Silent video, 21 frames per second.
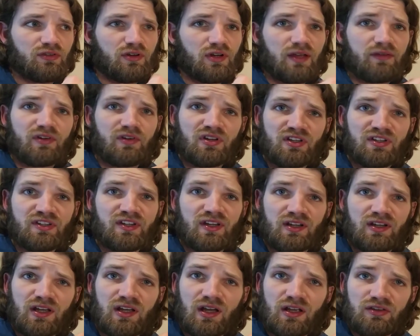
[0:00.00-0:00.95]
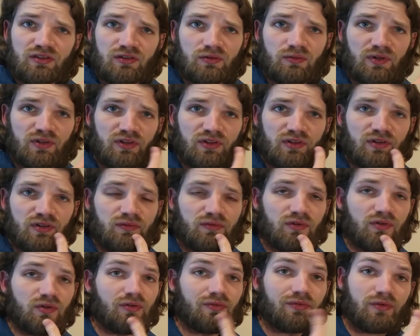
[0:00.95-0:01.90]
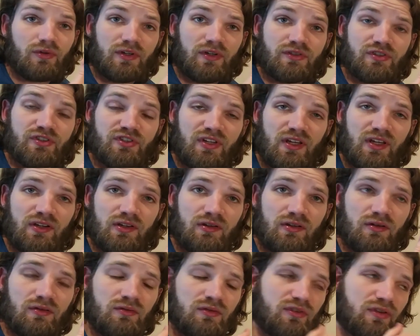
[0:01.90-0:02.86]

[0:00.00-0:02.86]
going to have unintended consequences if you don't fully understand the code.